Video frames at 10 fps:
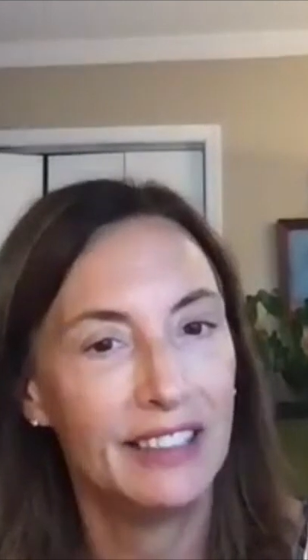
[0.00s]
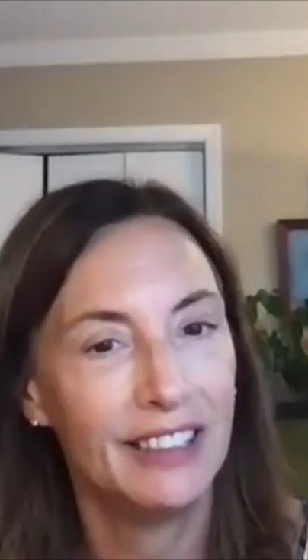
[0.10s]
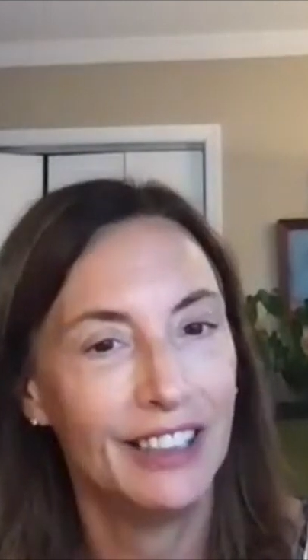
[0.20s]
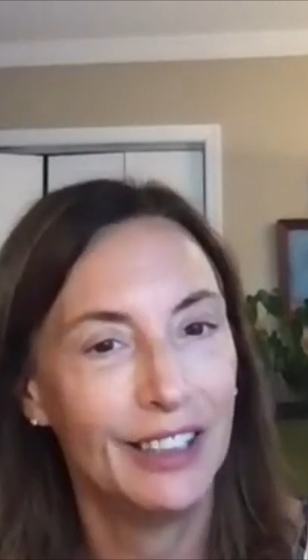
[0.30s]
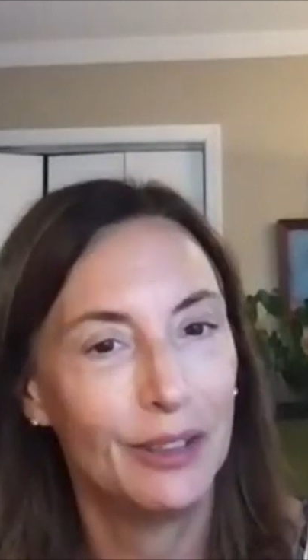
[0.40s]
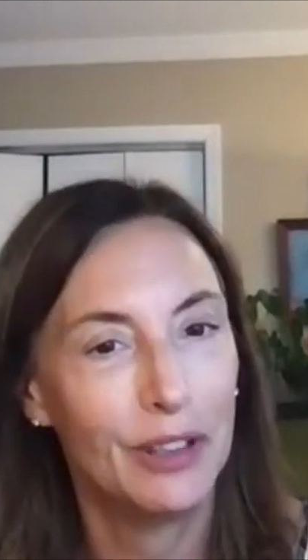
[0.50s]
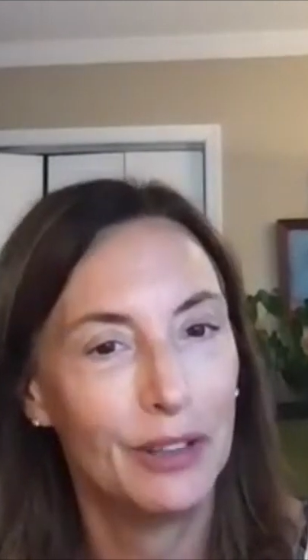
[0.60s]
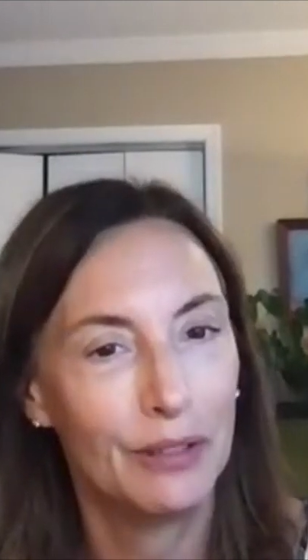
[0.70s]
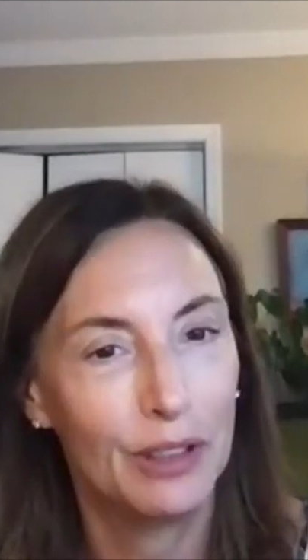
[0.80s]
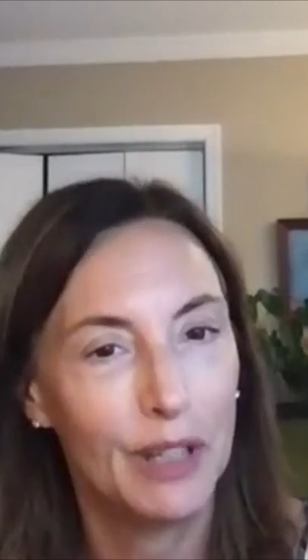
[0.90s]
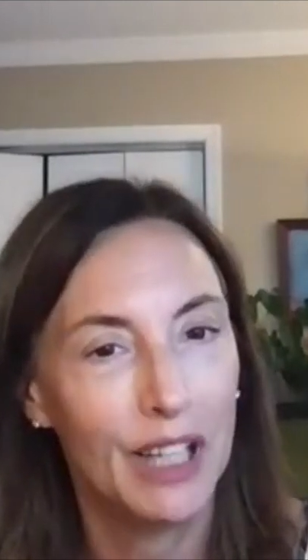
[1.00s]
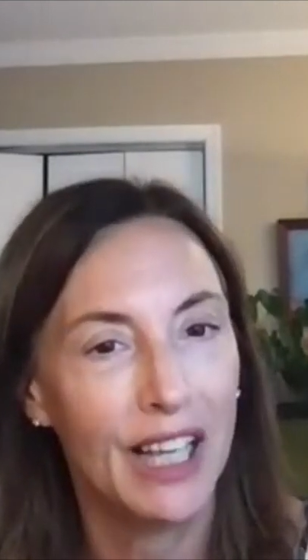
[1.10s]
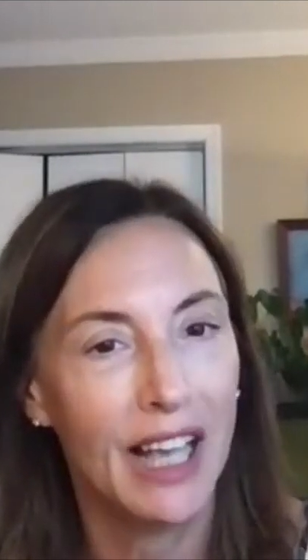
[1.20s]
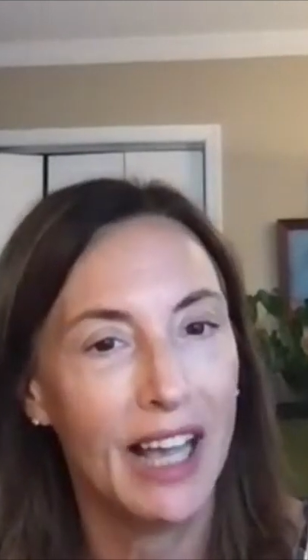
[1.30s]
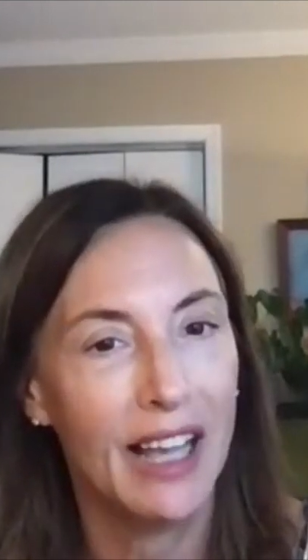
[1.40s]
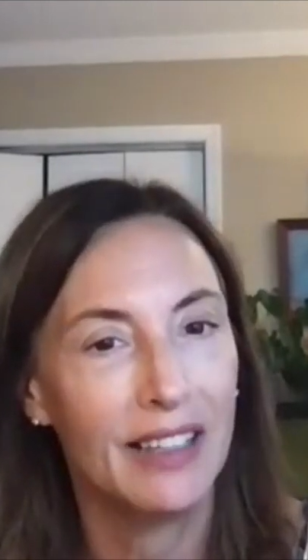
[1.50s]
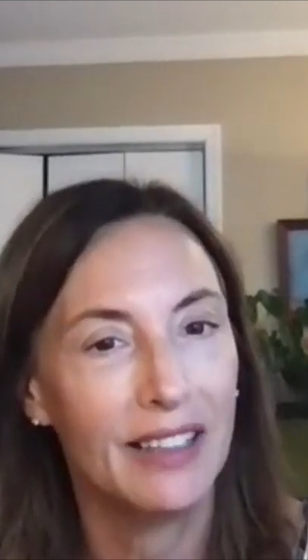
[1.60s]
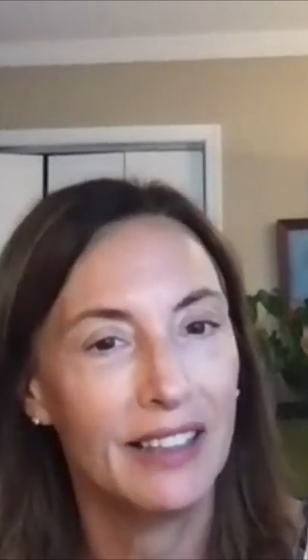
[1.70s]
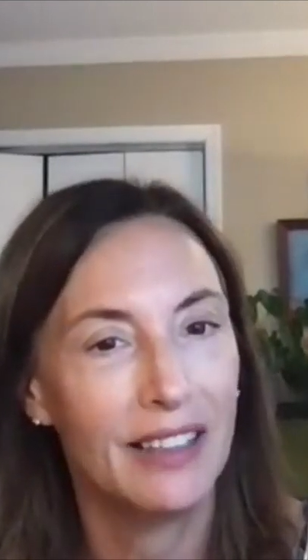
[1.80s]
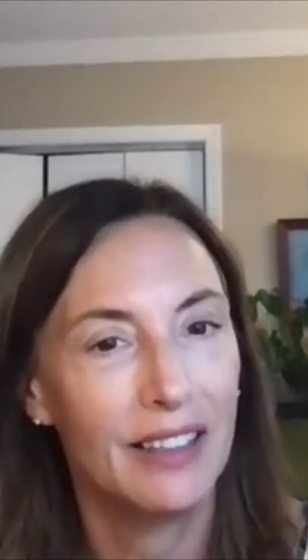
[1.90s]
with Rumi and
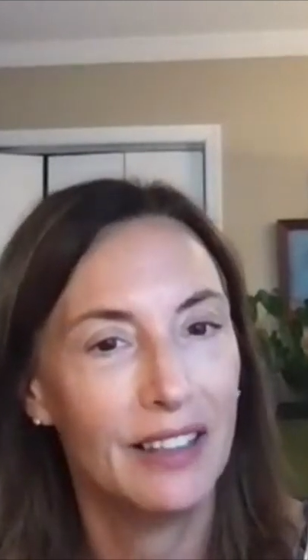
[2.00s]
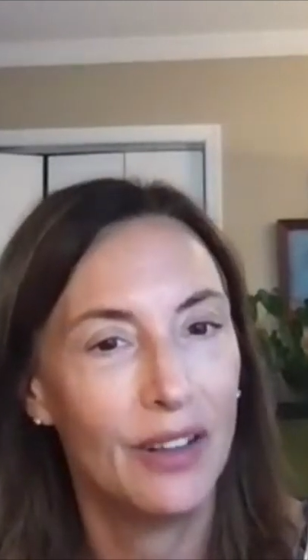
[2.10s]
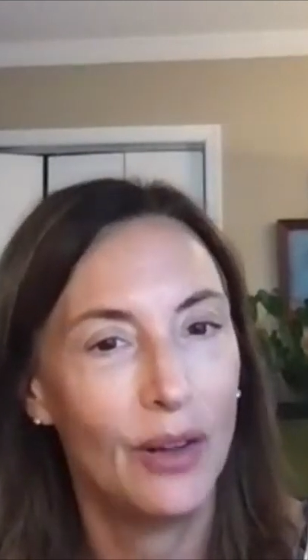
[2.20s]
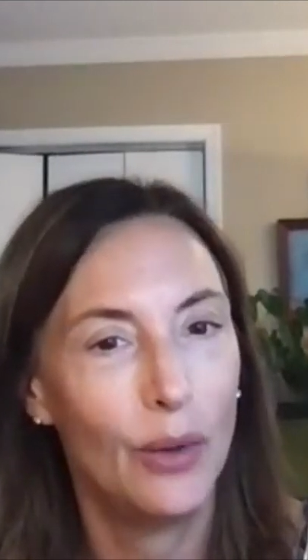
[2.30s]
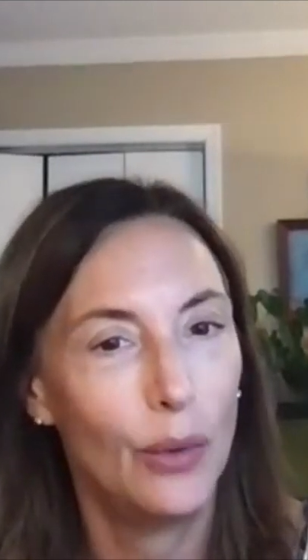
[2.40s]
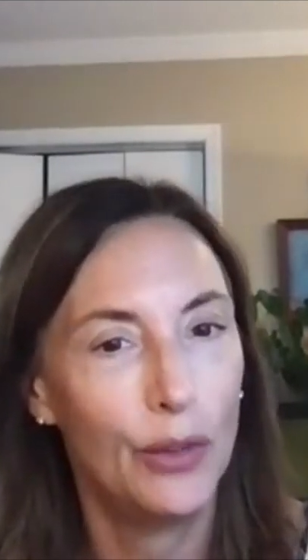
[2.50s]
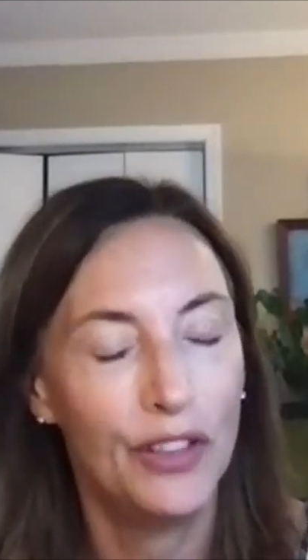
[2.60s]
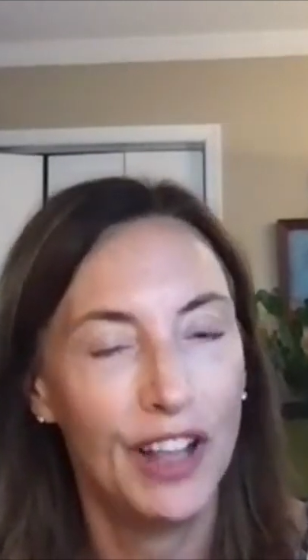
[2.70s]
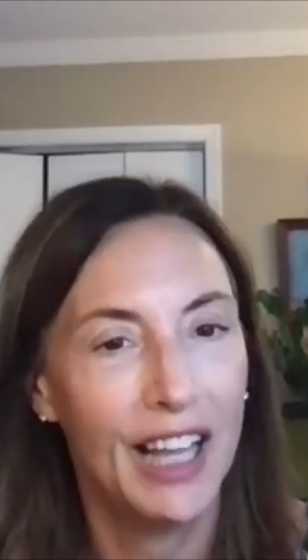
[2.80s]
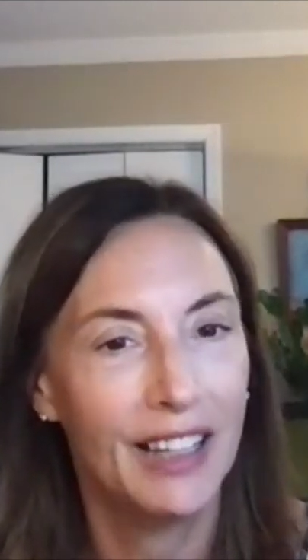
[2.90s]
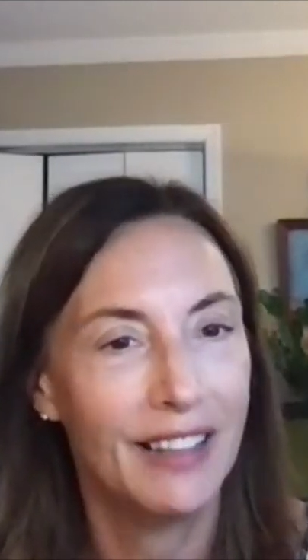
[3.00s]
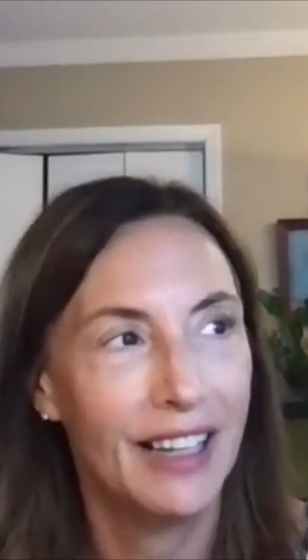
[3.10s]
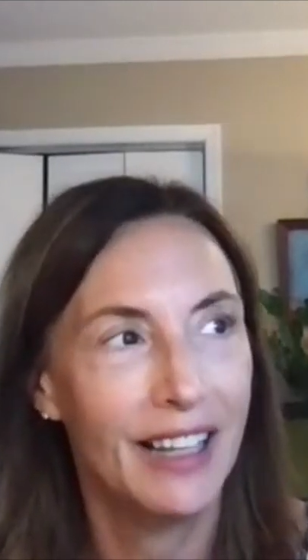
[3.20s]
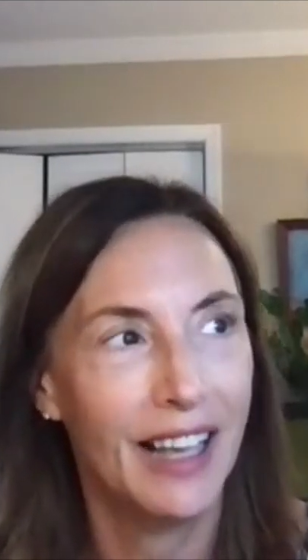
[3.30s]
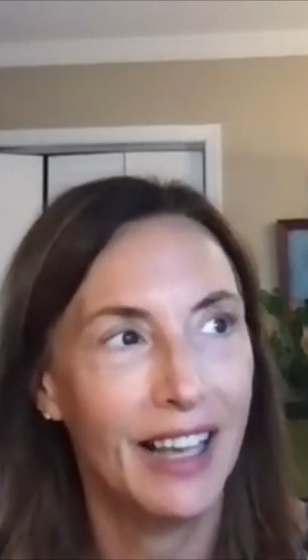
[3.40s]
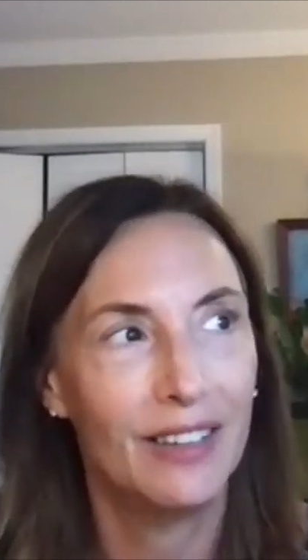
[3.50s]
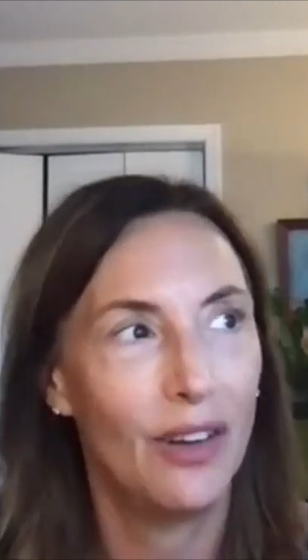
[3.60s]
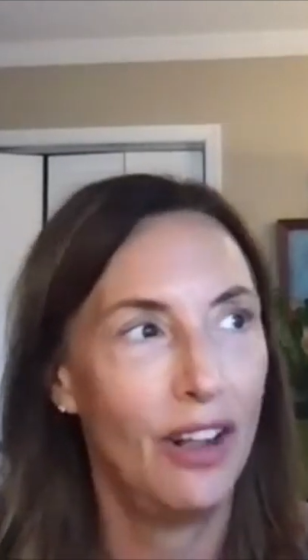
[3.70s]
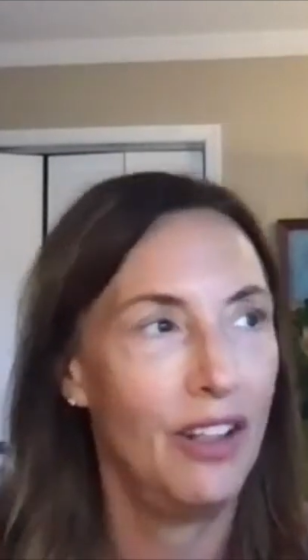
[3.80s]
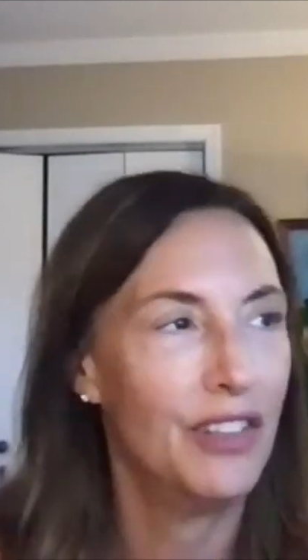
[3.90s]
the whole thing, and then again
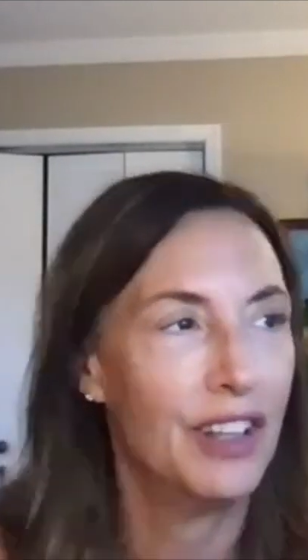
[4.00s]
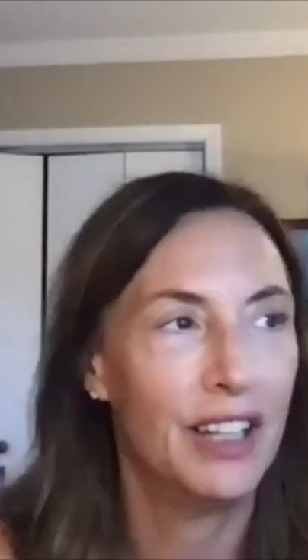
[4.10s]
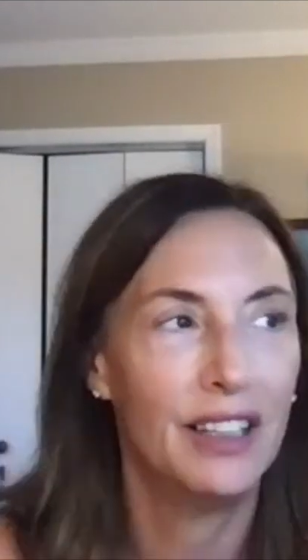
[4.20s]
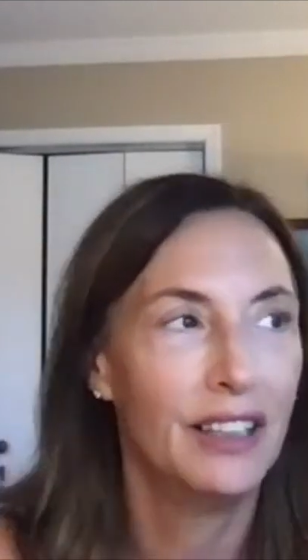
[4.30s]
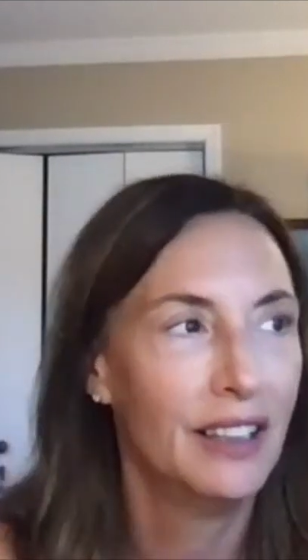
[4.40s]
all the